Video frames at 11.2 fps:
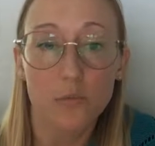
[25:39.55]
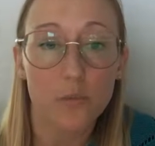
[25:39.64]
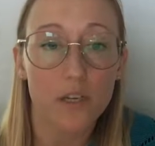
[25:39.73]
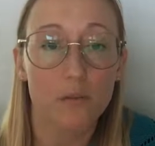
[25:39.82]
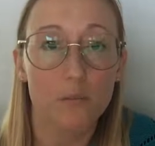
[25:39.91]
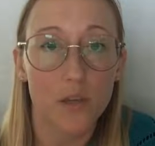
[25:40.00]

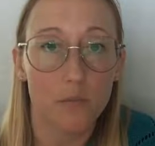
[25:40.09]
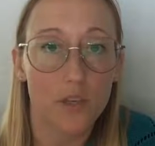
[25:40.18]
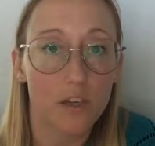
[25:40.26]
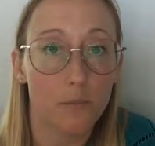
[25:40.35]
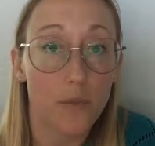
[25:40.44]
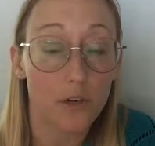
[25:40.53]
but it might
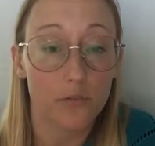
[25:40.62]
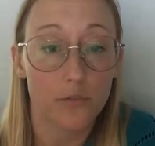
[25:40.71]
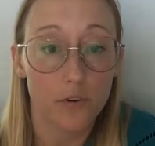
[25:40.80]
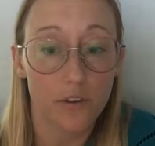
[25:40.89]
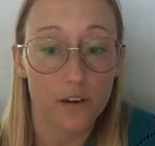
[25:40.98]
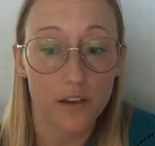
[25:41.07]
be better
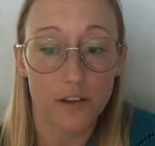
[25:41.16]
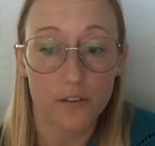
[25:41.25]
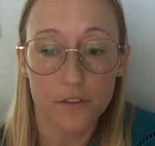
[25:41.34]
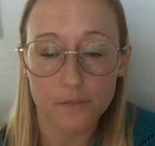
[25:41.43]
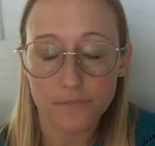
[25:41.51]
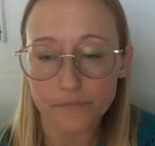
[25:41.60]
for their health.